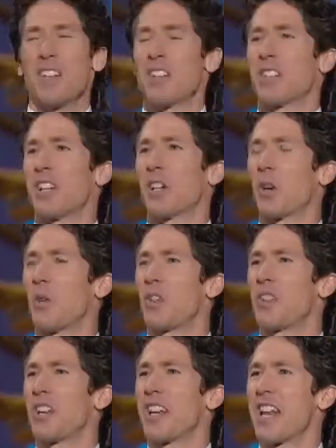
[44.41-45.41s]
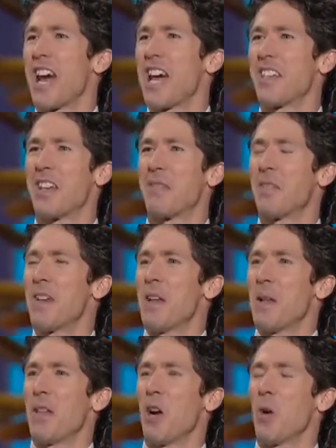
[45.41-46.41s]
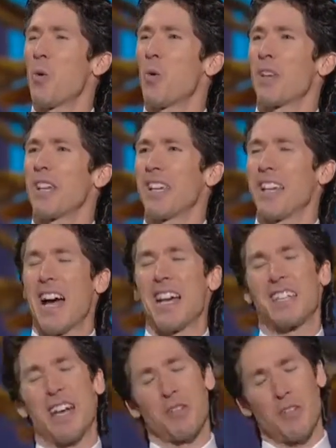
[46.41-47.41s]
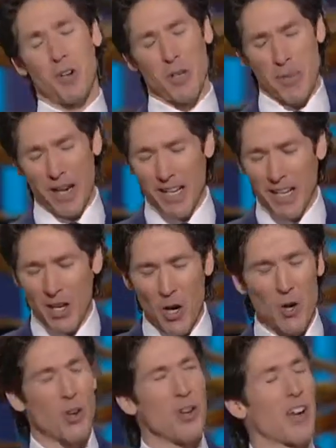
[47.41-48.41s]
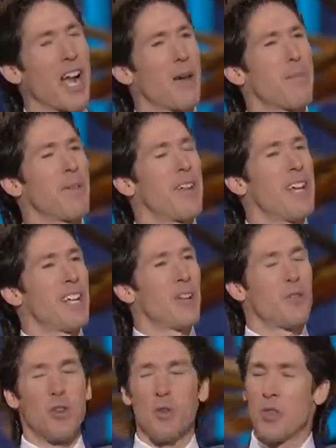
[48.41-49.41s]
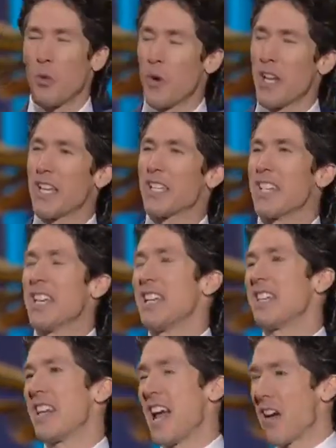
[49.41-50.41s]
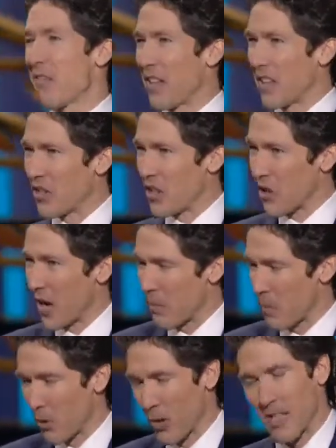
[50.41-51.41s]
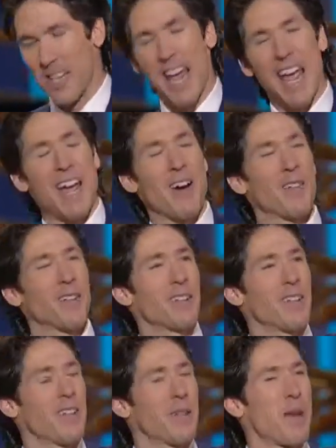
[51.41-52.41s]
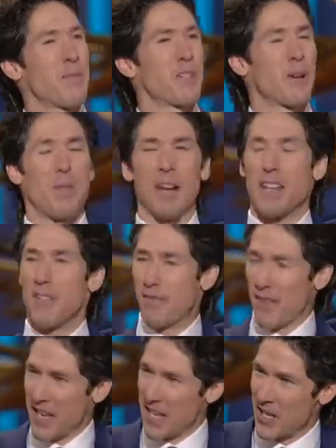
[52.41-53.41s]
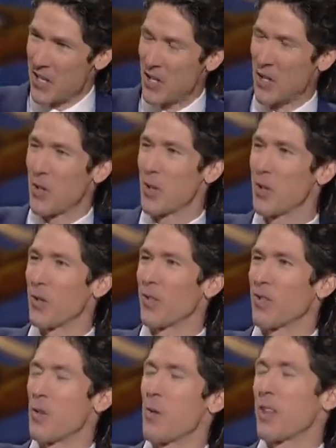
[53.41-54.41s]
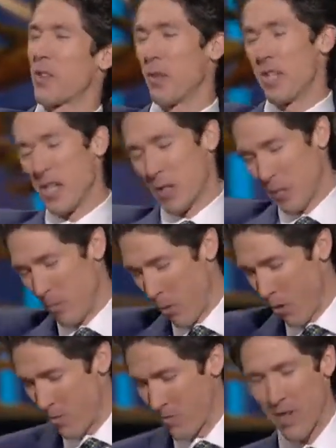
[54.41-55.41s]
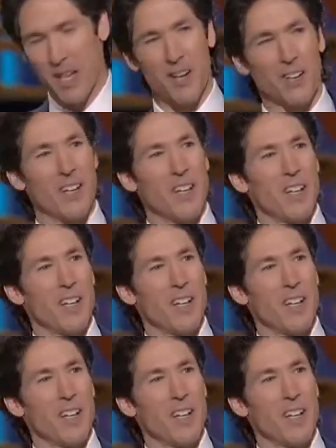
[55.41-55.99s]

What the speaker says: I just encourage you today that, I was talking about a little earlier how, during the week it's easy to have things that try to pull us down. And maybe somebody offended you, or you went through a disappointment, or